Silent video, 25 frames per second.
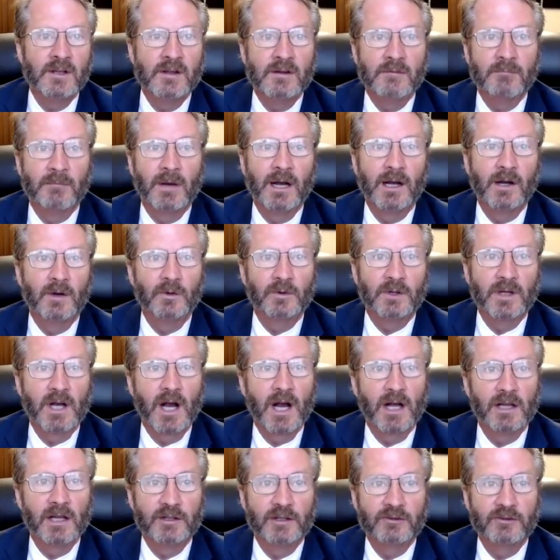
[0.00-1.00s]
My own
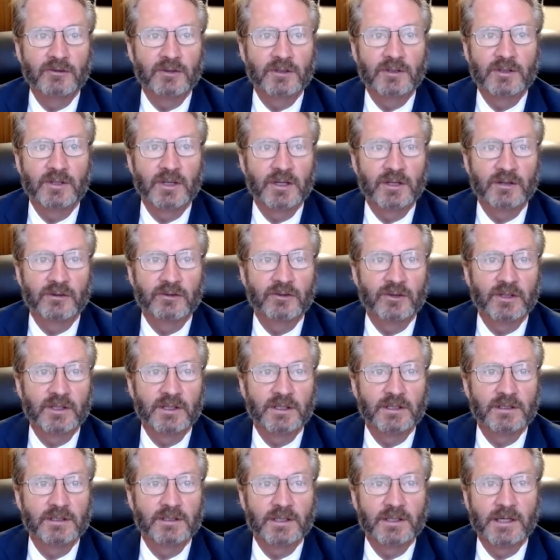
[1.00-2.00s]
college in
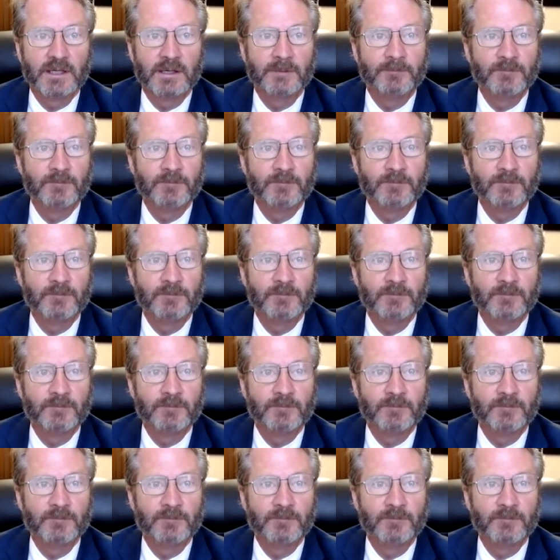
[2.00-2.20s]
Tennessee,